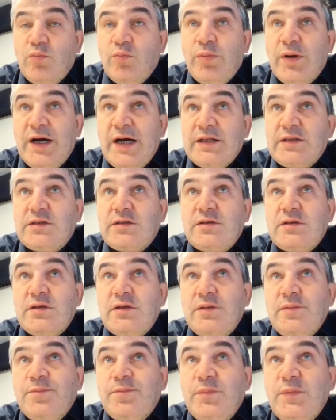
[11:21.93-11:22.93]
But,
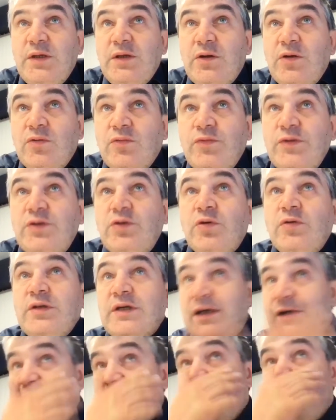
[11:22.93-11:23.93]
you know, we don't
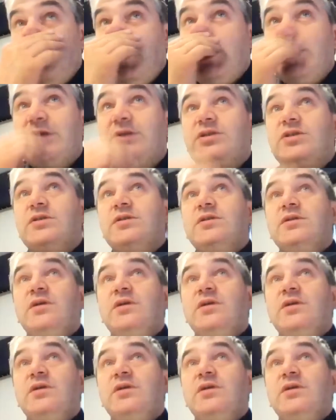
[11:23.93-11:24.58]
have immediate